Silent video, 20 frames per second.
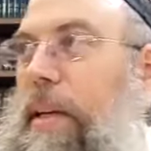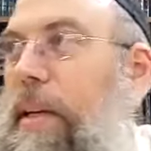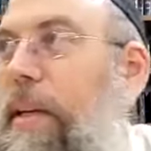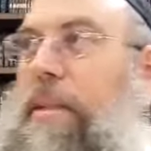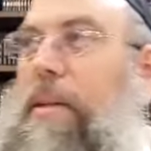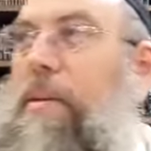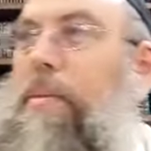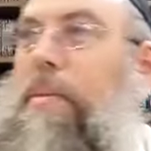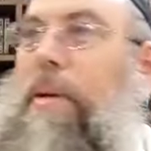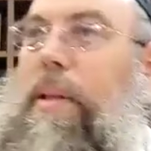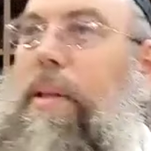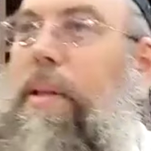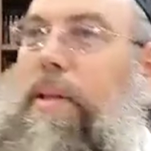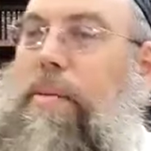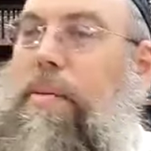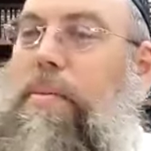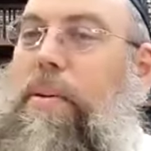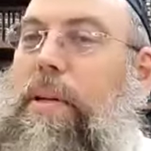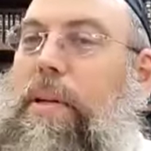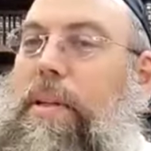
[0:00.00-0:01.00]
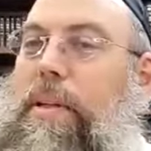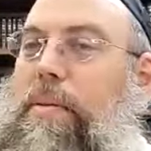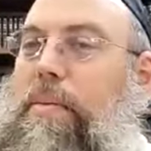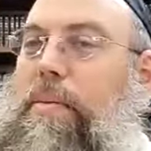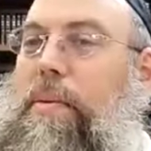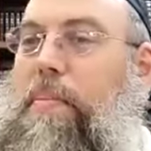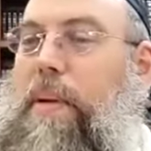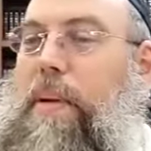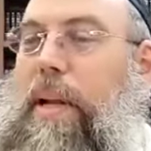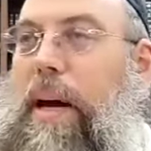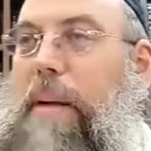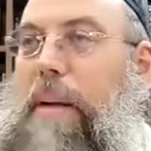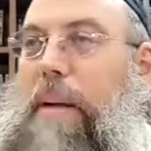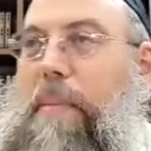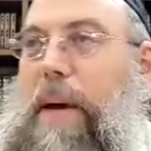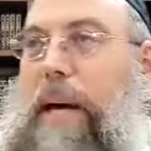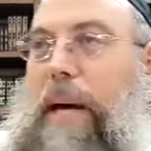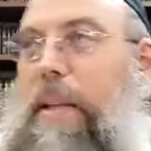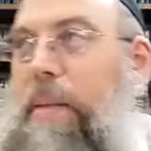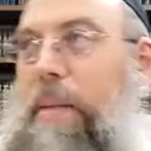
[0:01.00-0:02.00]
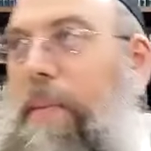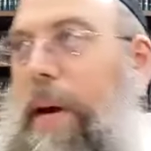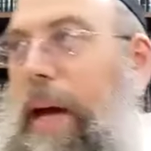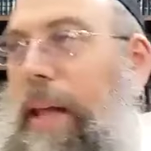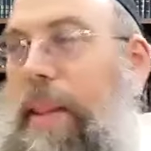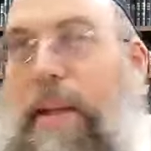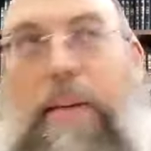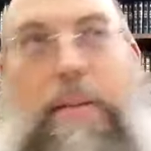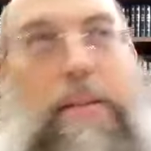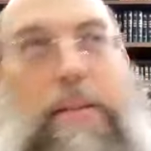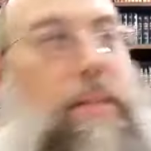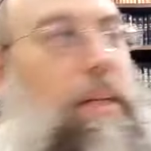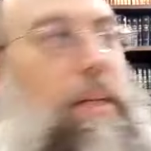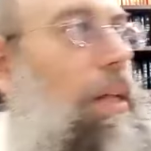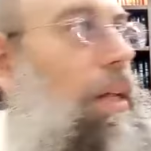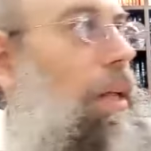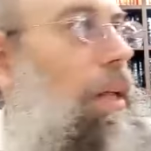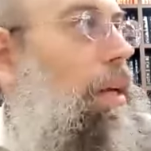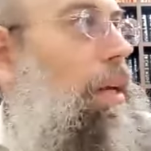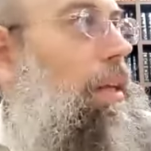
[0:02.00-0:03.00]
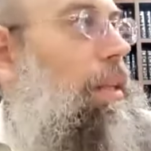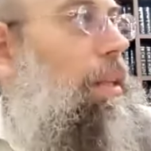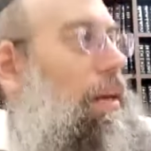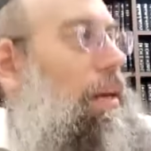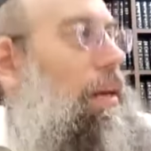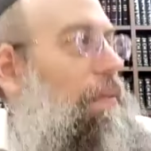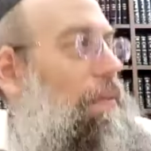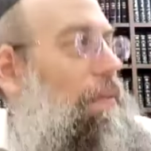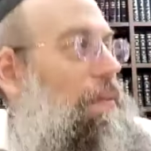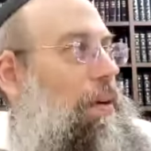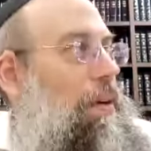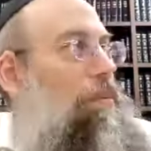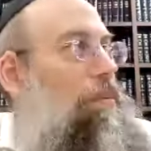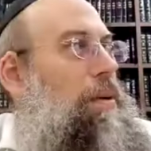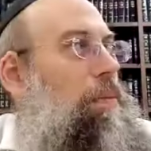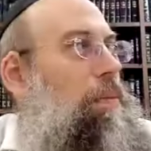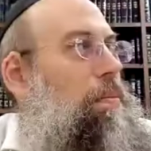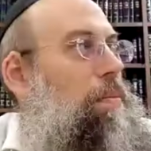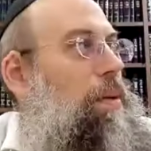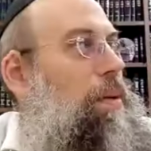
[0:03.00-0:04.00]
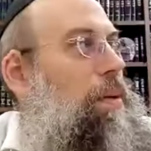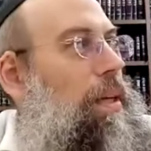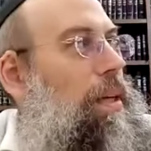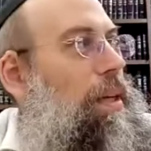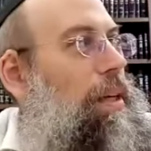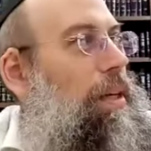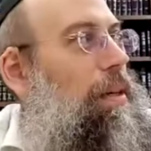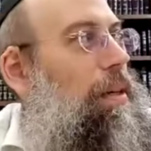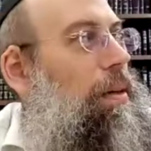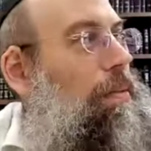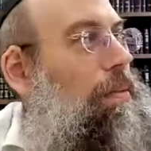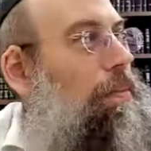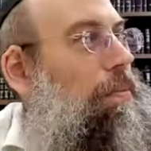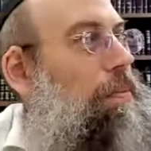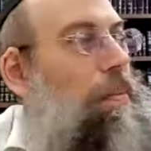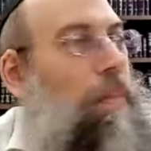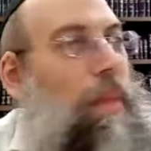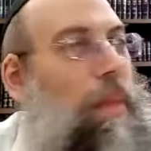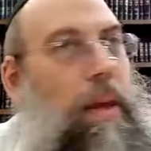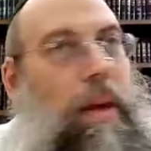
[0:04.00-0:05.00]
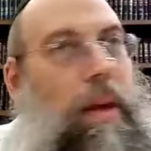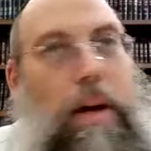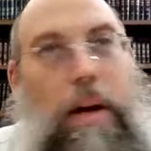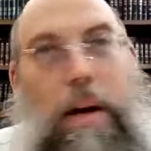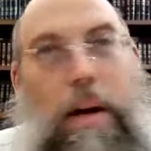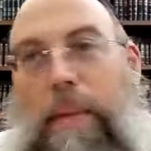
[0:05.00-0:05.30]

so it, this would also apply back to the bathhouse that if he would be uh,